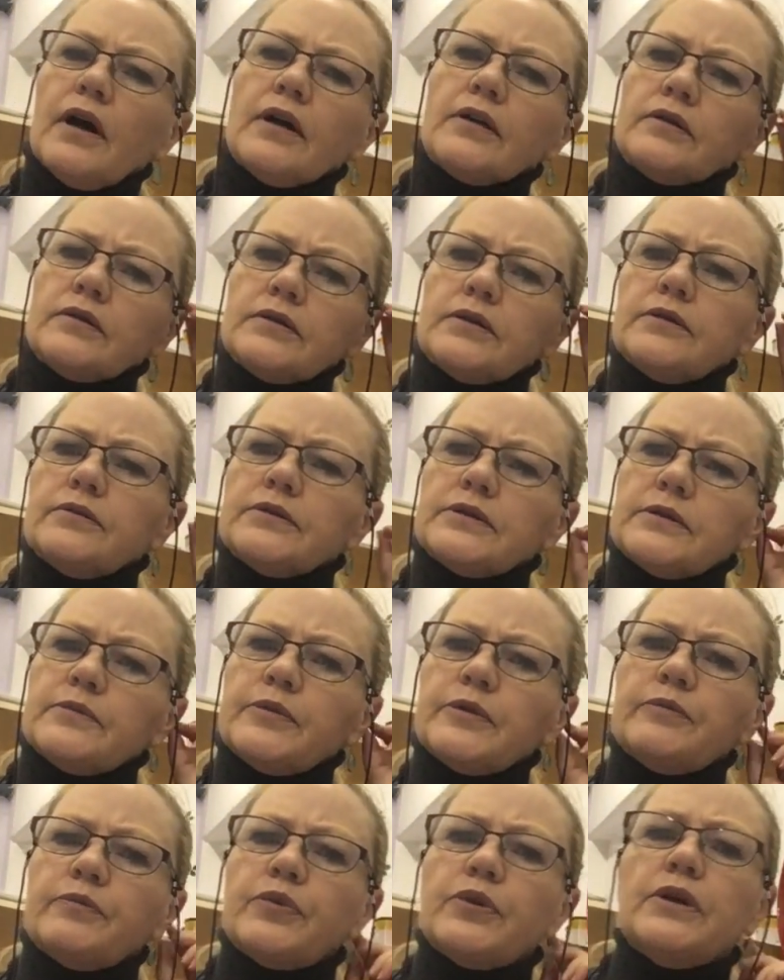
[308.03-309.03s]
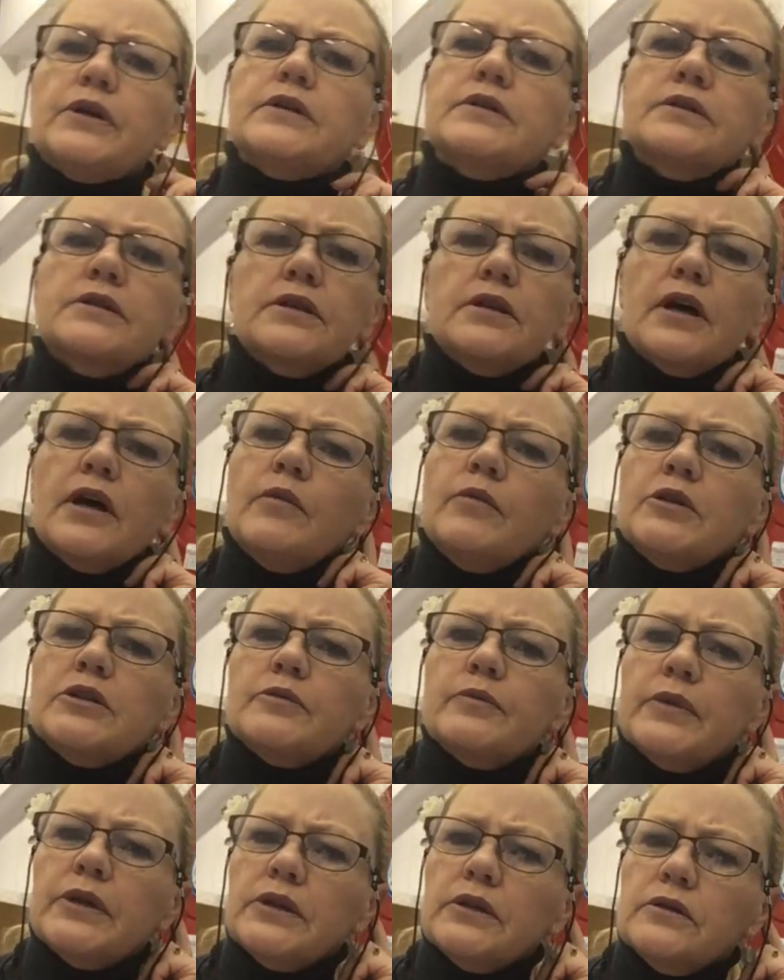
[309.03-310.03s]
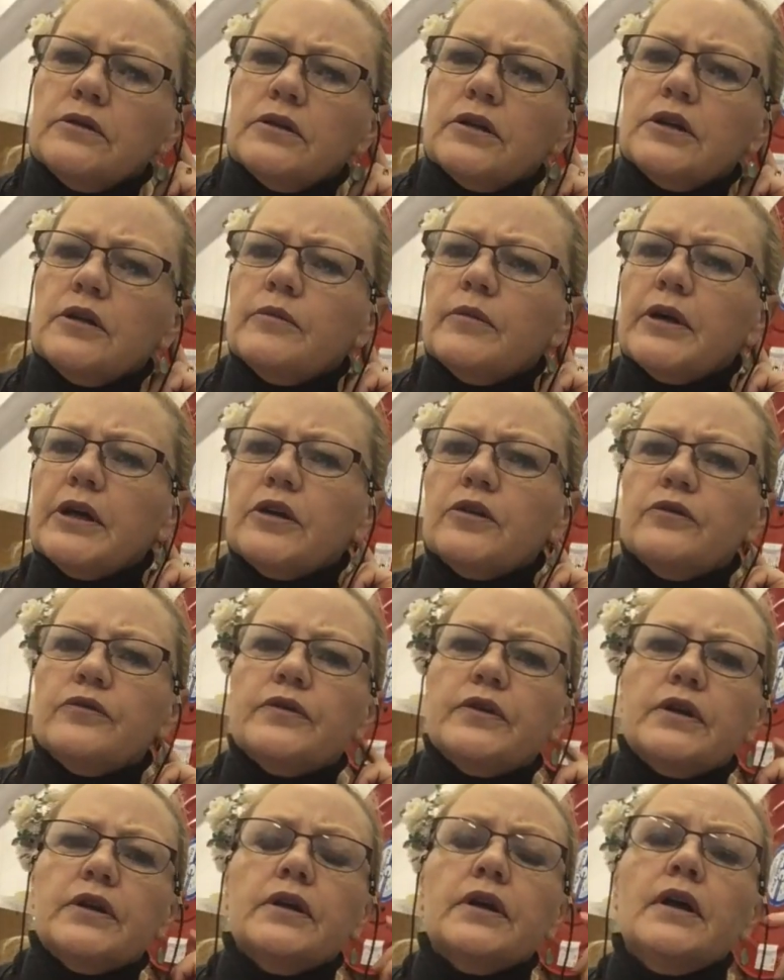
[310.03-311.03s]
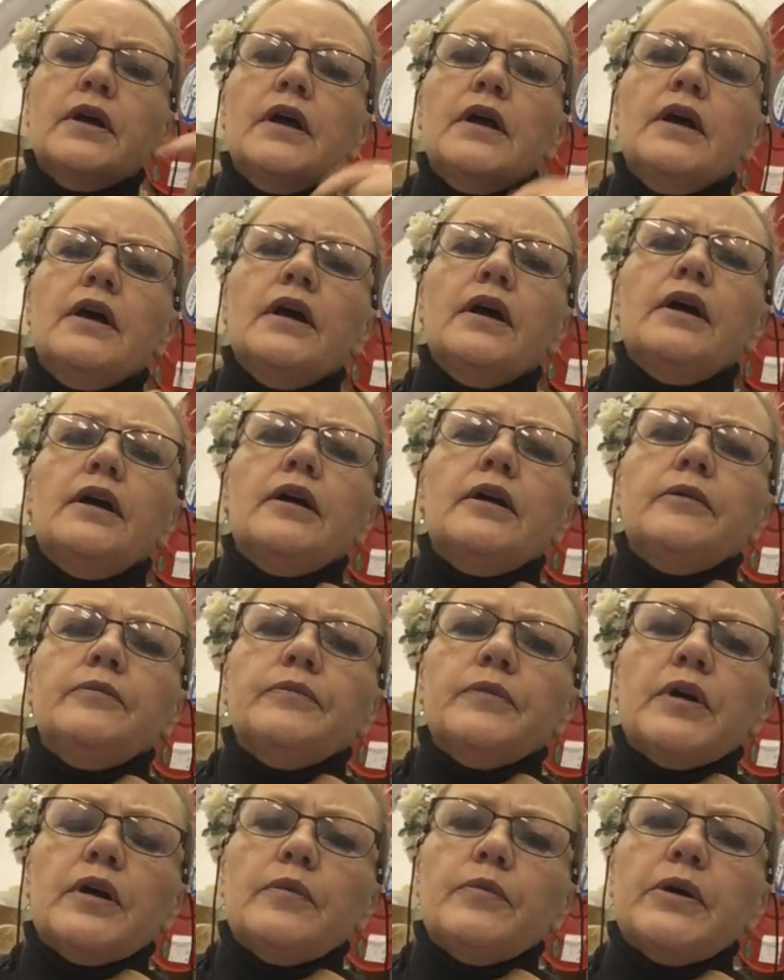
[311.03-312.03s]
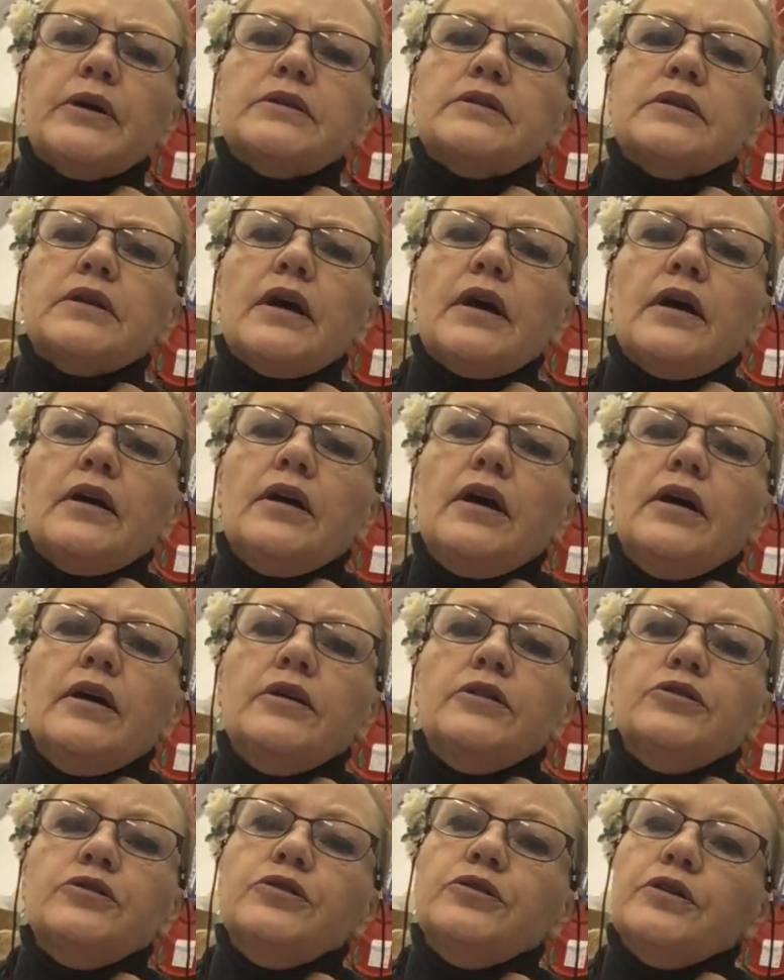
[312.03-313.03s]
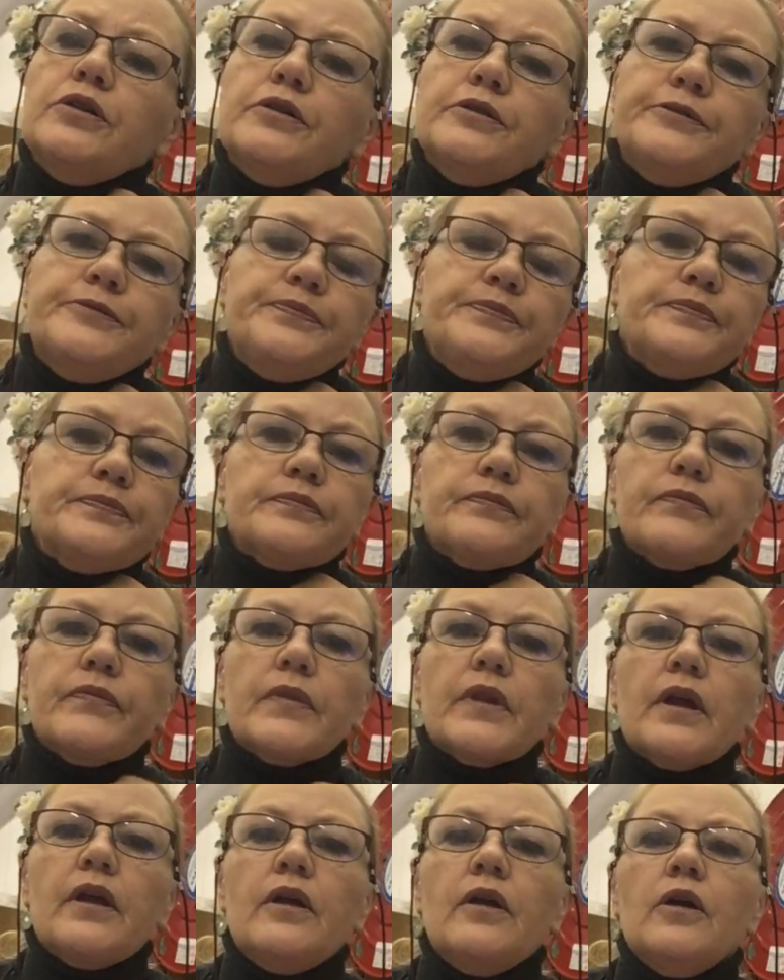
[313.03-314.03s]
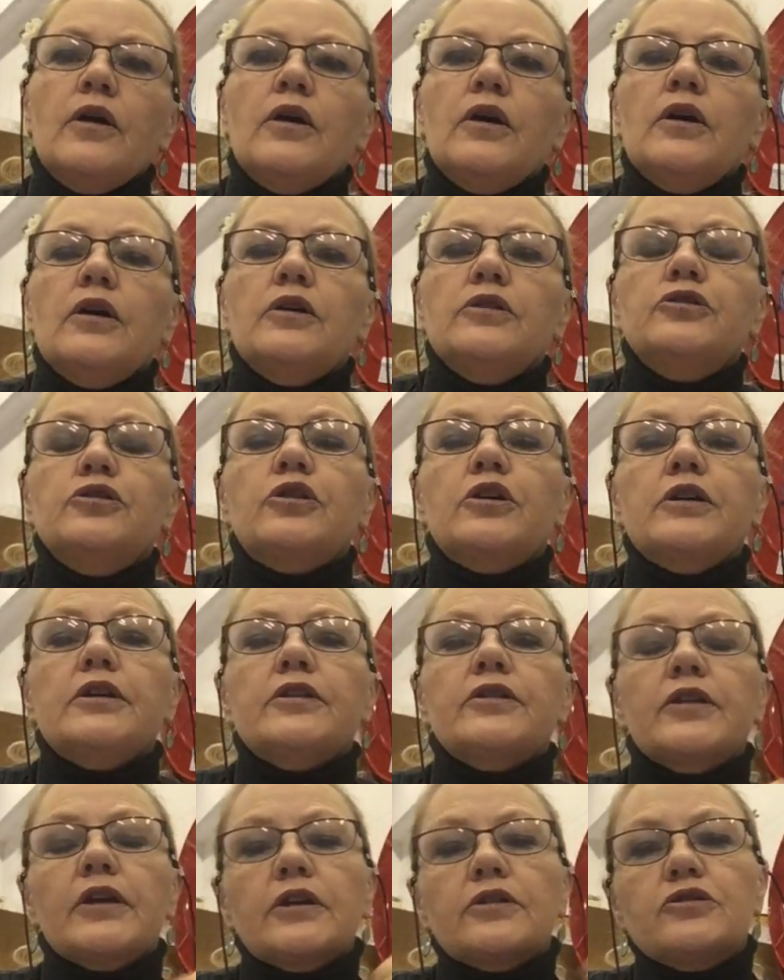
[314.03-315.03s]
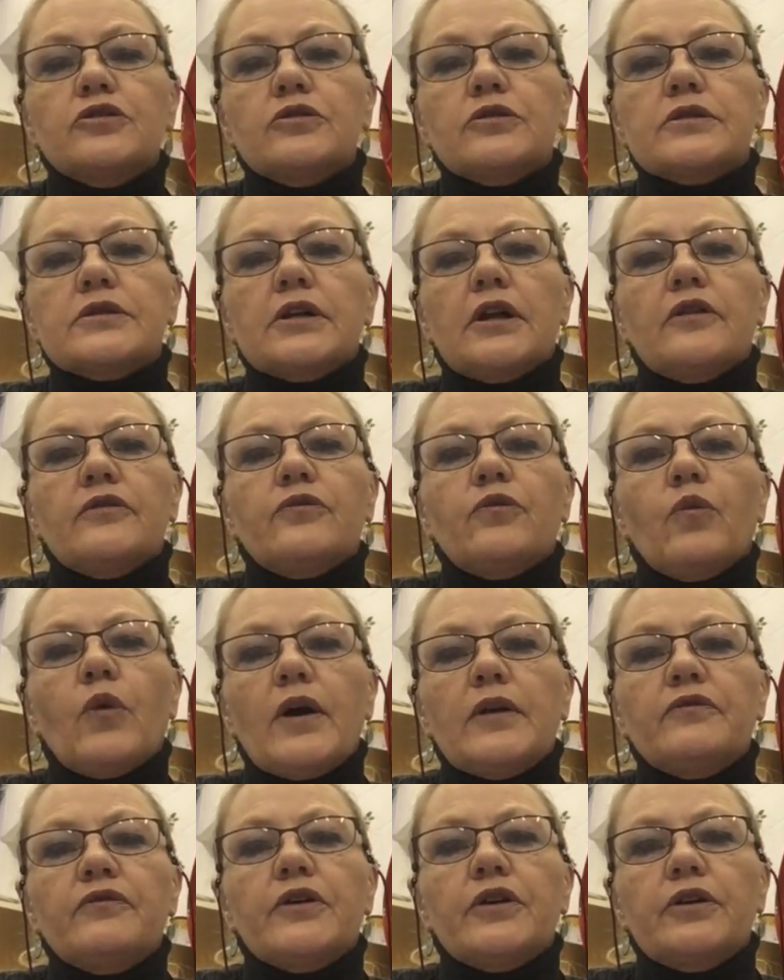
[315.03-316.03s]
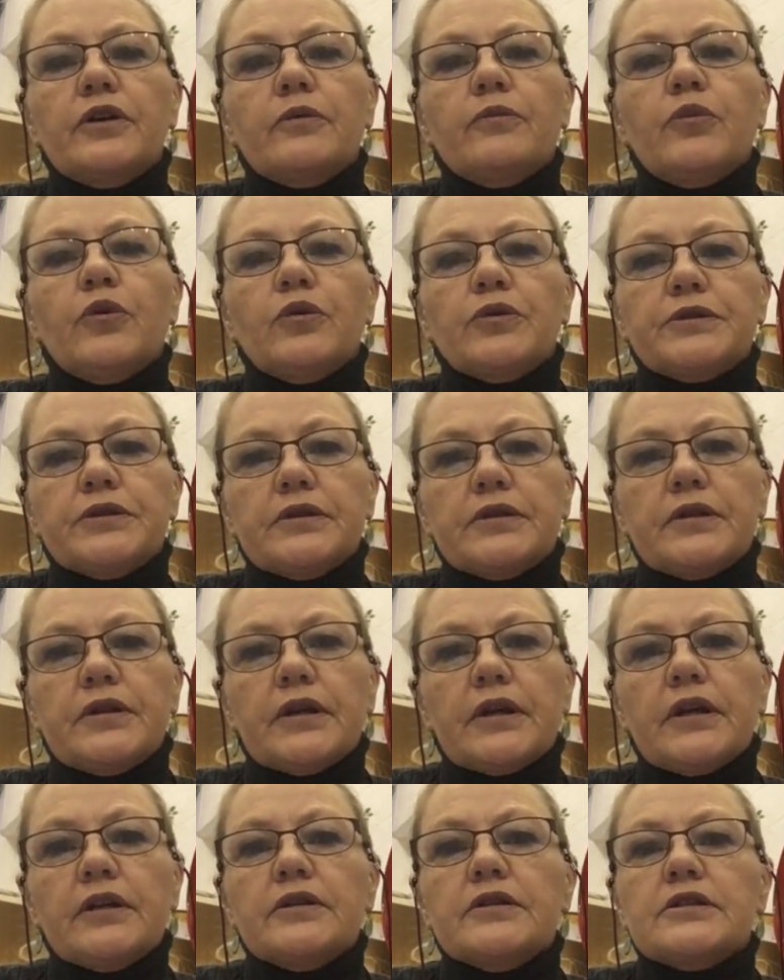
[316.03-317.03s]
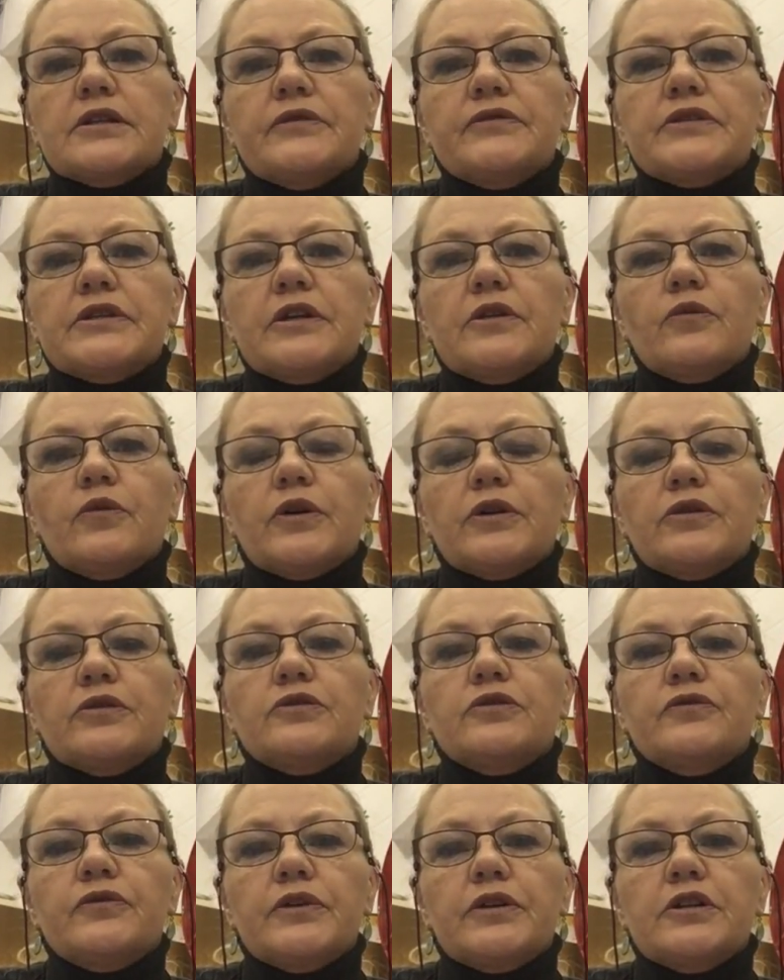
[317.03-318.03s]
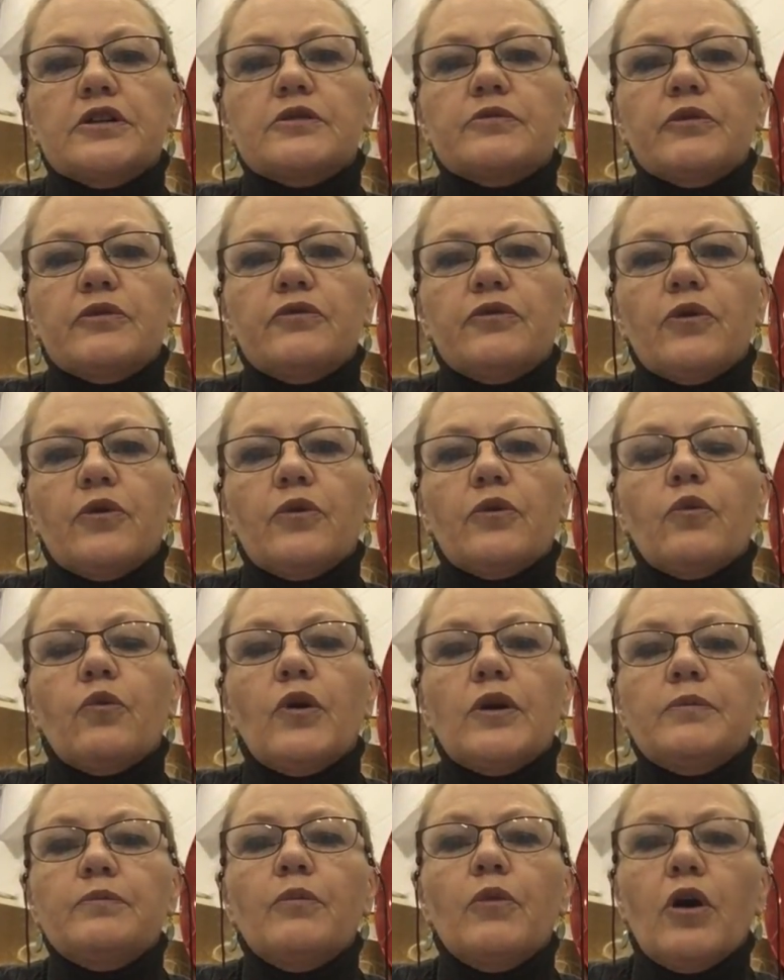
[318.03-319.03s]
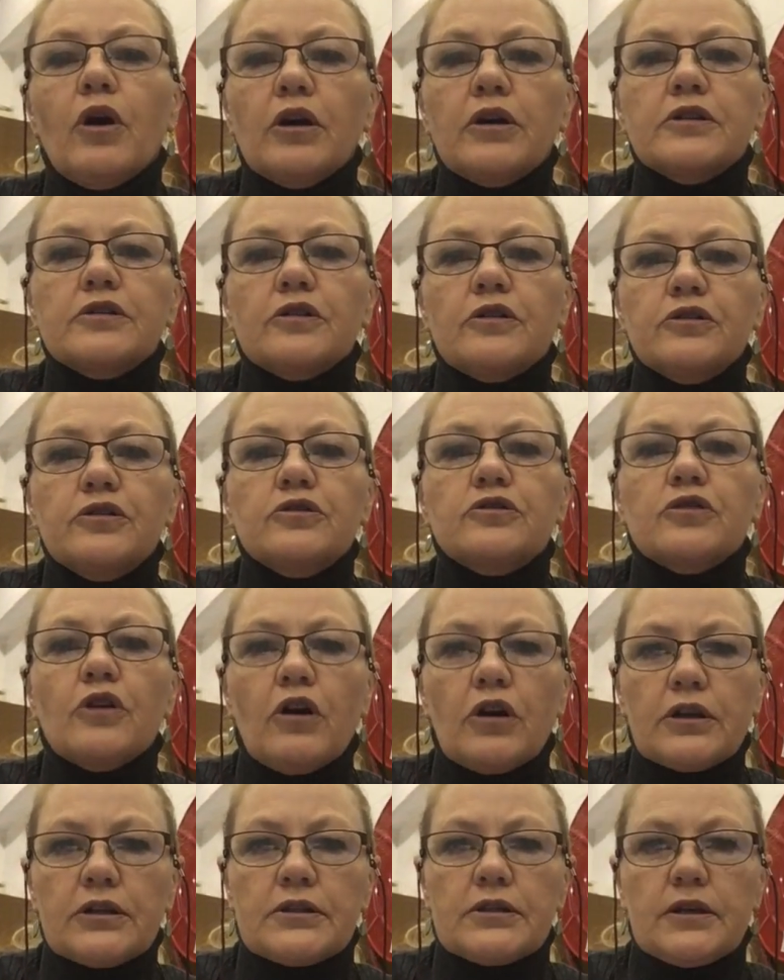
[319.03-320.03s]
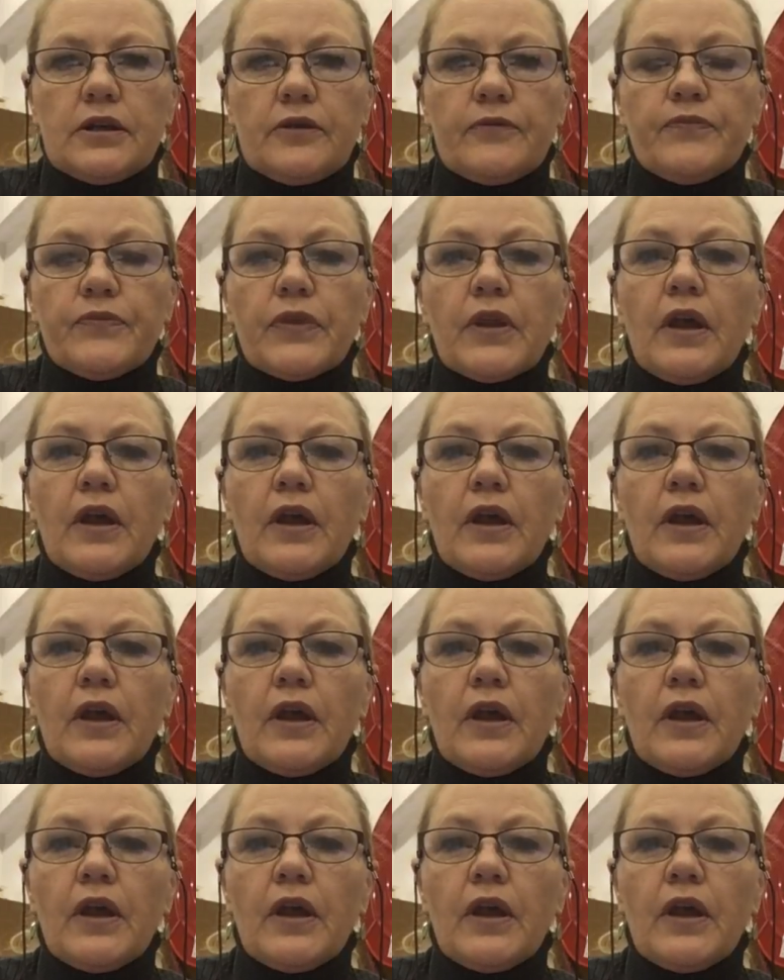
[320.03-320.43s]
I thought it was a bit pricey. How much money are you going to make off there? But you know, you got to think to yourself one very important thing, and this I've said in 1 or 2 videos before. What market are you targeting?